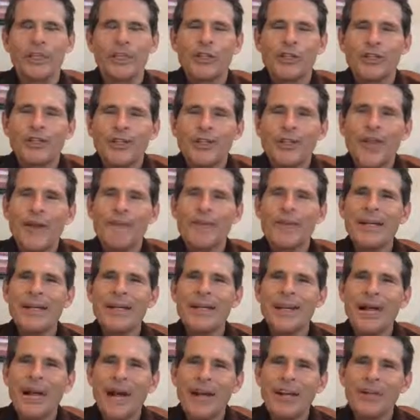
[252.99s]

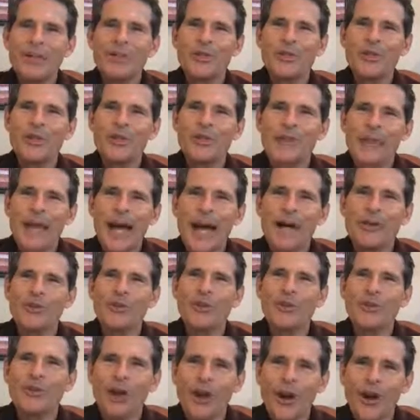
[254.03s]

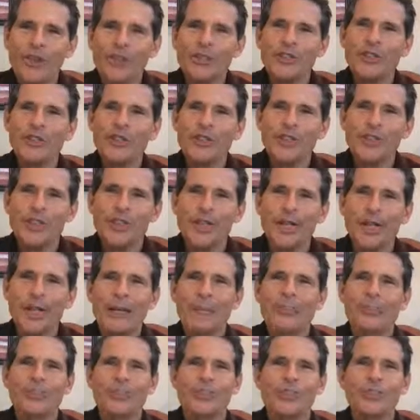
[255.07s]
700,000 artisans and
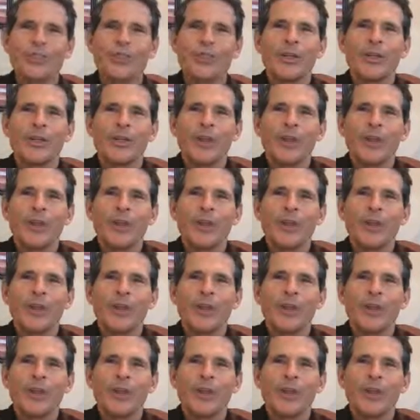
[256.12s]
laborers